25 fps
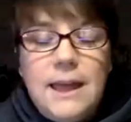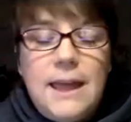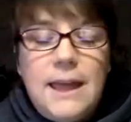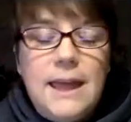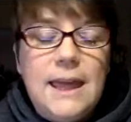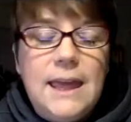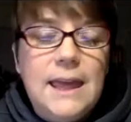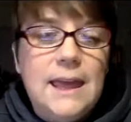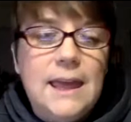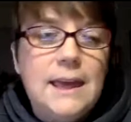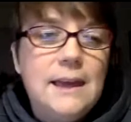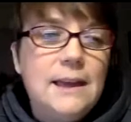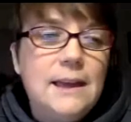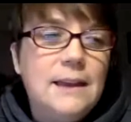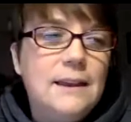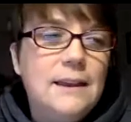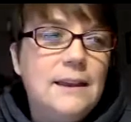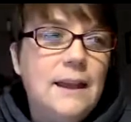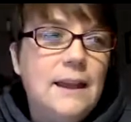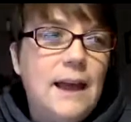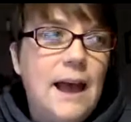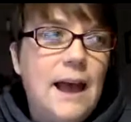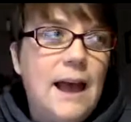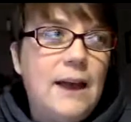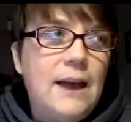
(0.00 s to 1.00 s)
And
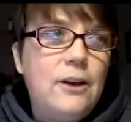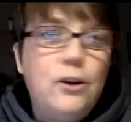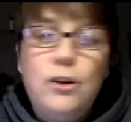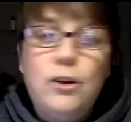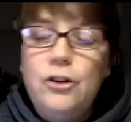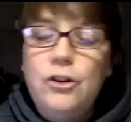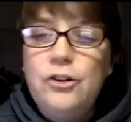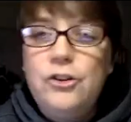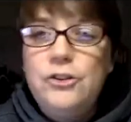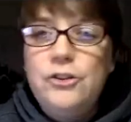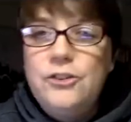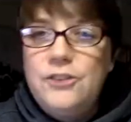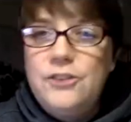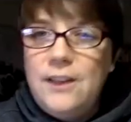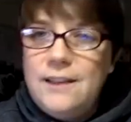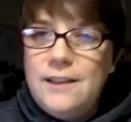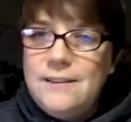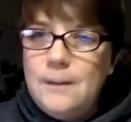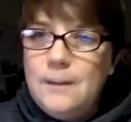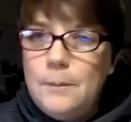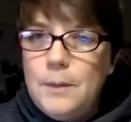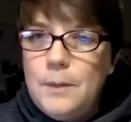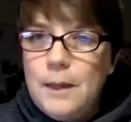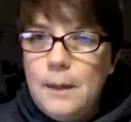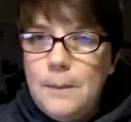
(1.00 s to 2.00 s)
I heard her say
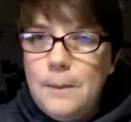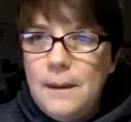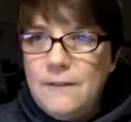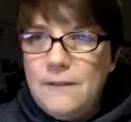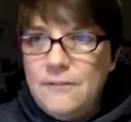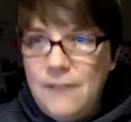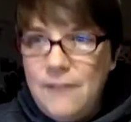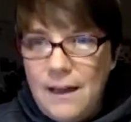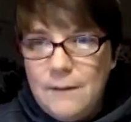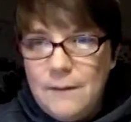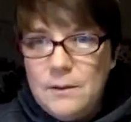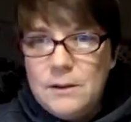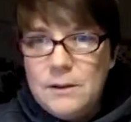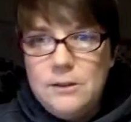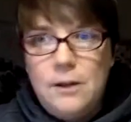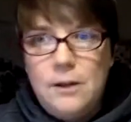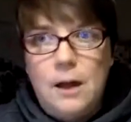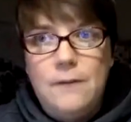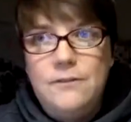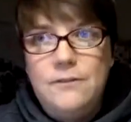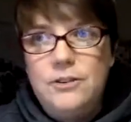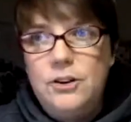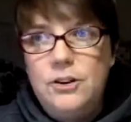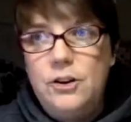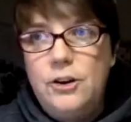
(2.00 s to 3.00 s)
something about fabric
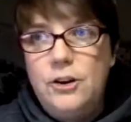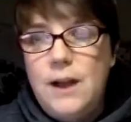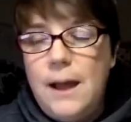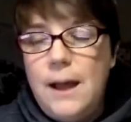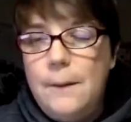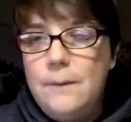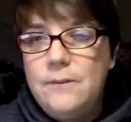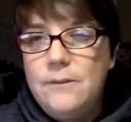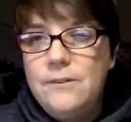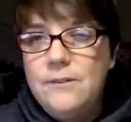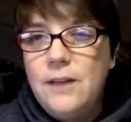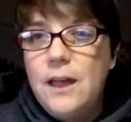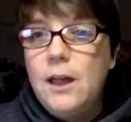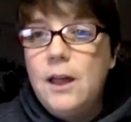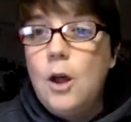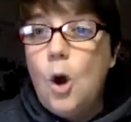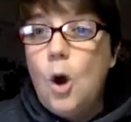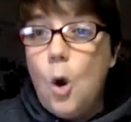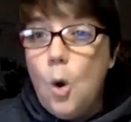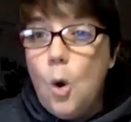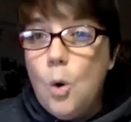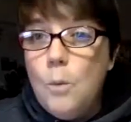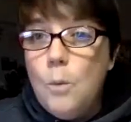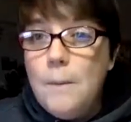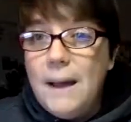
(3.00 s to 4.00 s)
softener, and I was like,
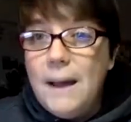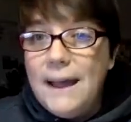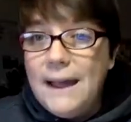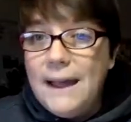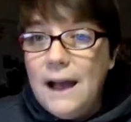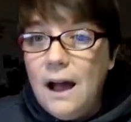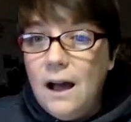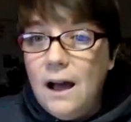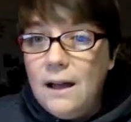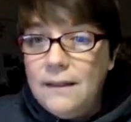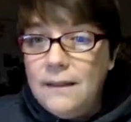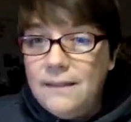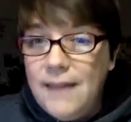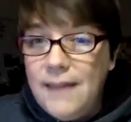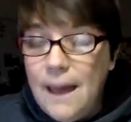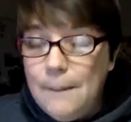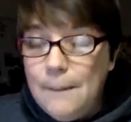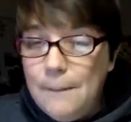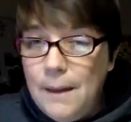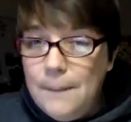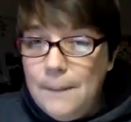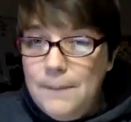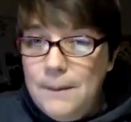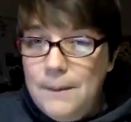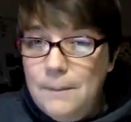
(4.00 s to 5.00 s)
oh my God, that
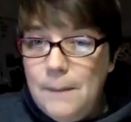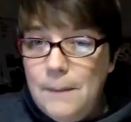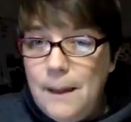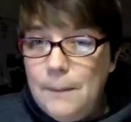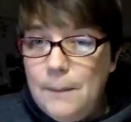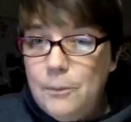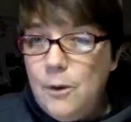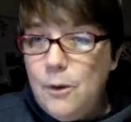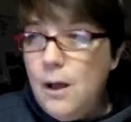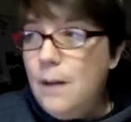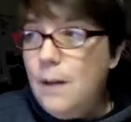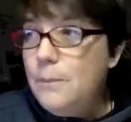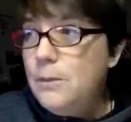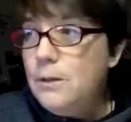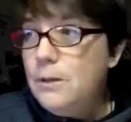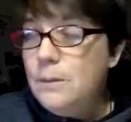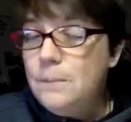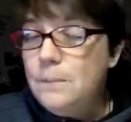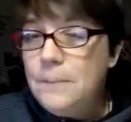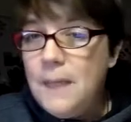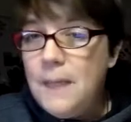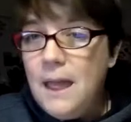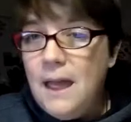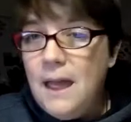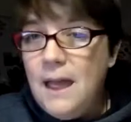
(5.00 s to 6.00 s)
might be my problem.